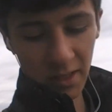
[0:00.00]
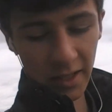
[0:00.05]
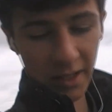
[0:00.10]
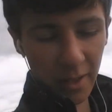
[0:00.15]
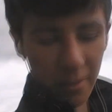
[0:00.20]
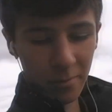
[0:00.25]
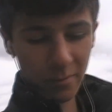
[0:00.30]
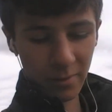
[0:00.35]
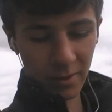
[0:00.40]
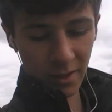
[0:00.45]

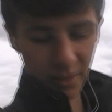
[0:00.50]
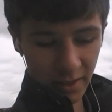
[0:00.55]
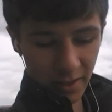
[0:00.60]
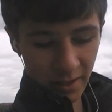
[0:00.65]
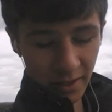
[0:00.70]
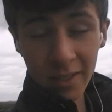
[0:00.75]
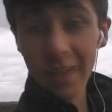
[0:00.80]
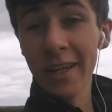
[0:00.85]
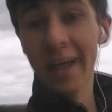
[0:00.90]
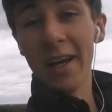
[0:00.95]

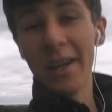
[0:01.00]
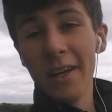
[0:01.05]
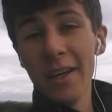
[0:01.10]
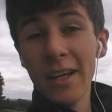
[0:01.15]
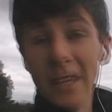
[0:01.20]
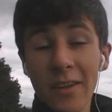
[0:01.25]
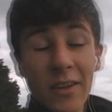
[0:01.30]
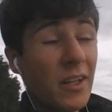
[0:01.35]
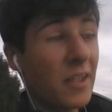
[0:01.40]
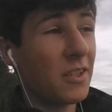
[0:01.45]
Yeah,
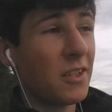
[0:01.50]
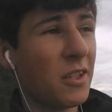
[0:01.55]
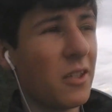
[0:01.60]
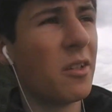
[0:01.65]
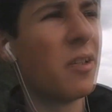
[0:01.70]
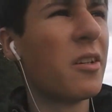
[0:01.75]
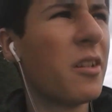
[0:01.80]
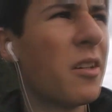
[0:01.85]
thank you